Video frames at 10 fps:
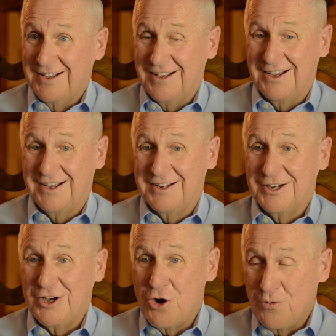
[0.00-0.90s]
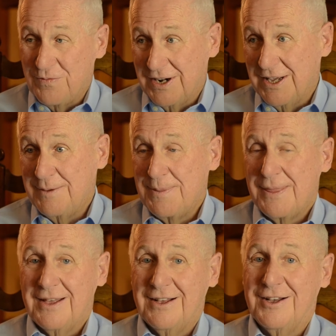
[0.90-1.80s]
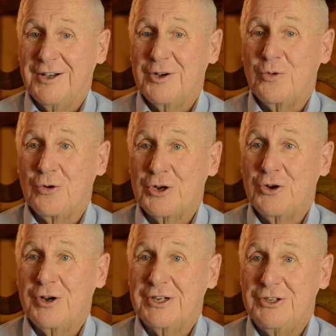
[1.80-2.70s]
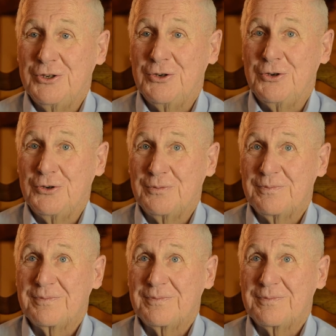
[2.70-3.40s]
And hopefully we're going to